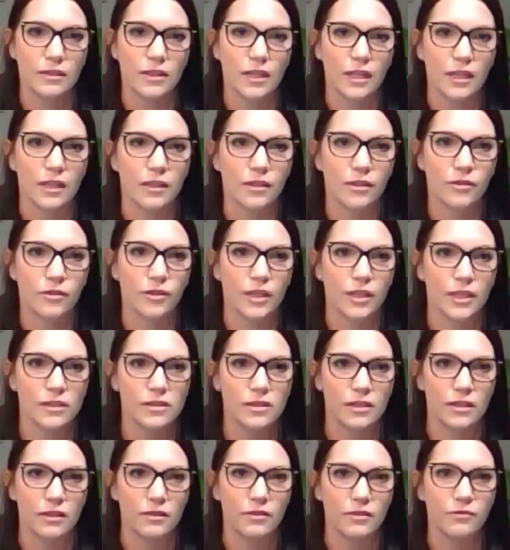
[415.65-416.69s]
then it creates
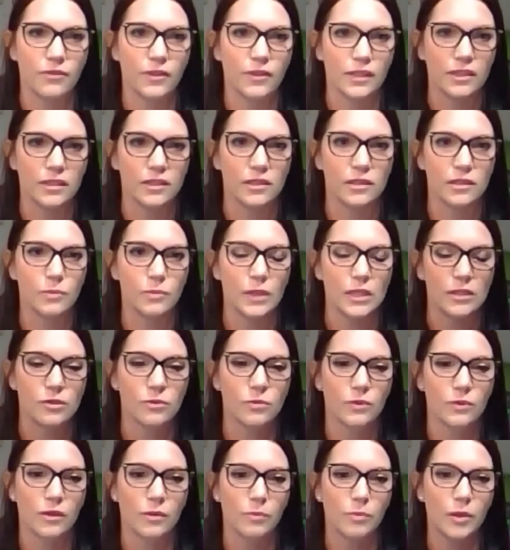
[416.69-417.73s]
an infected space
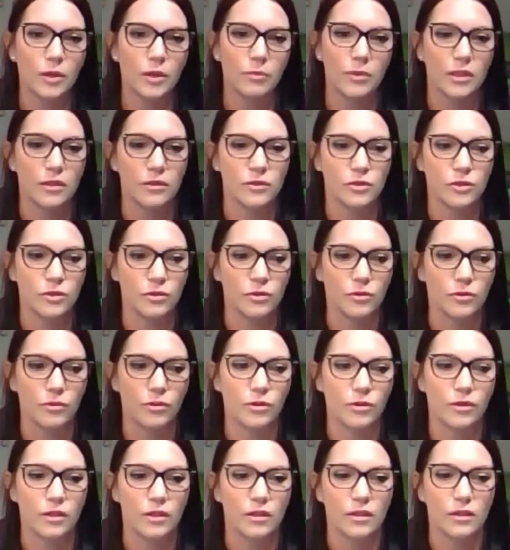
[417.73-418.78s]
where the permanent tooth
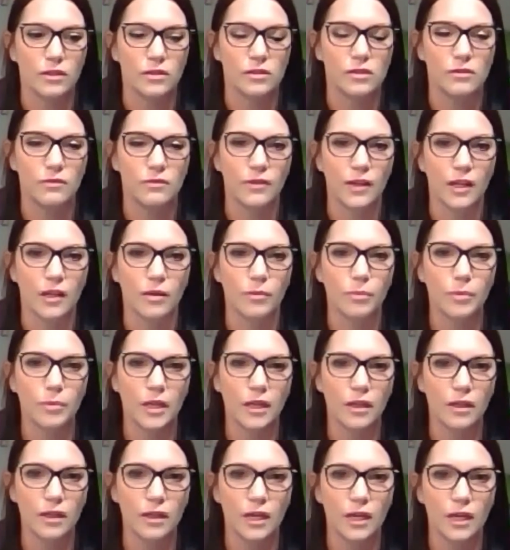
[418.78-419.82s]
is
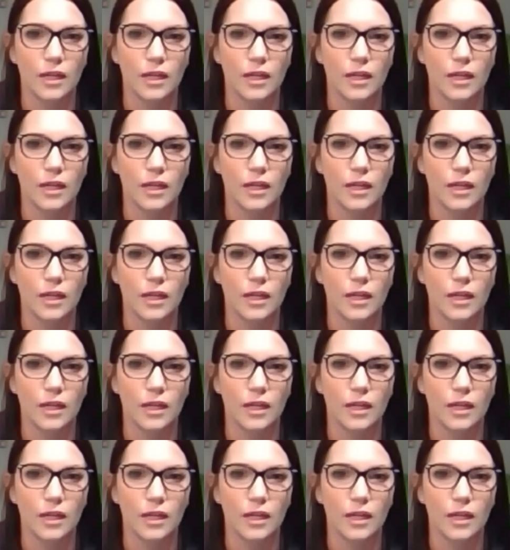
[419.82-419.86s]
developing,